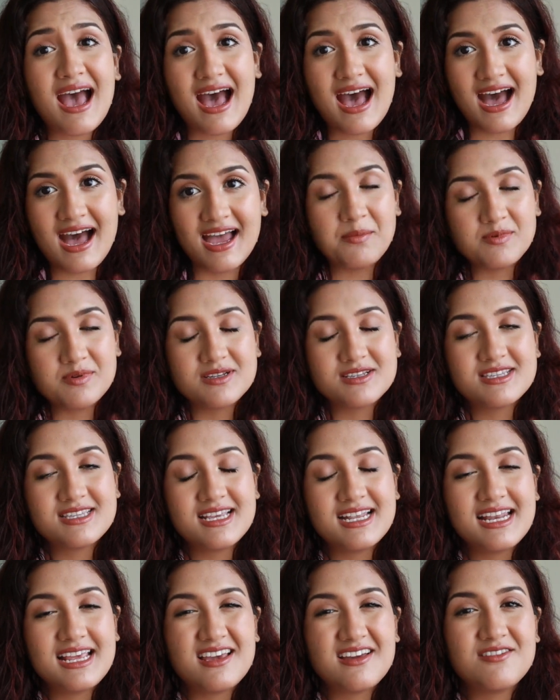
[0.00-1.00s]
I
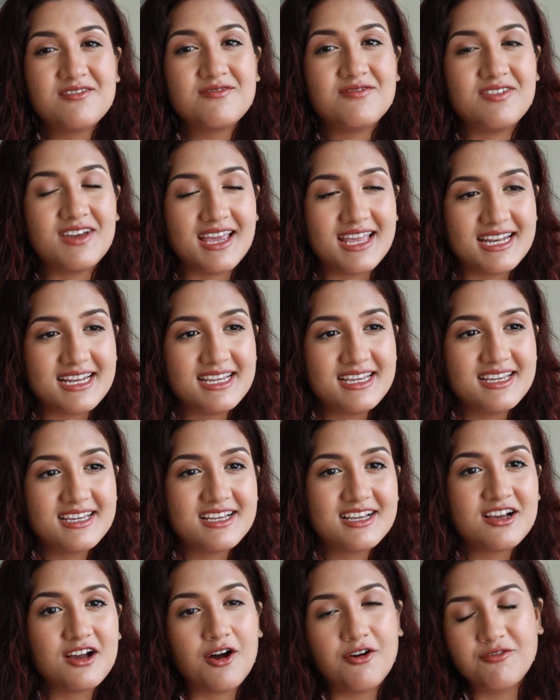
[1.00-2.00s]
personally am
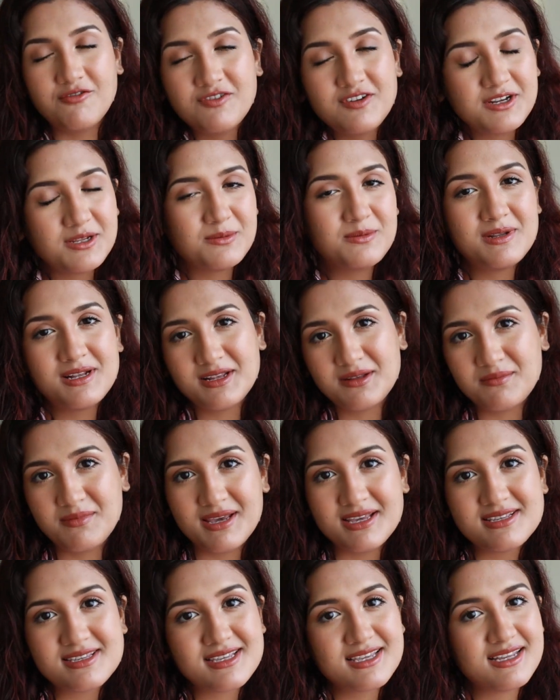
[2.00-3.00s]
very comfortable in
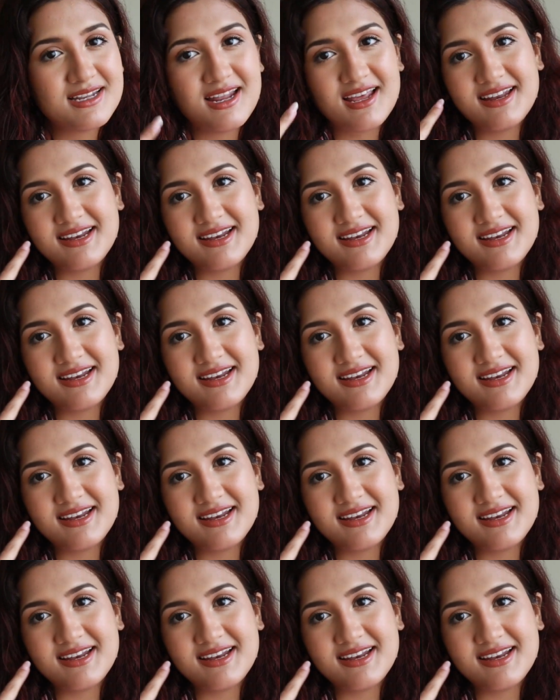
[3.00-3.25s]
my skin.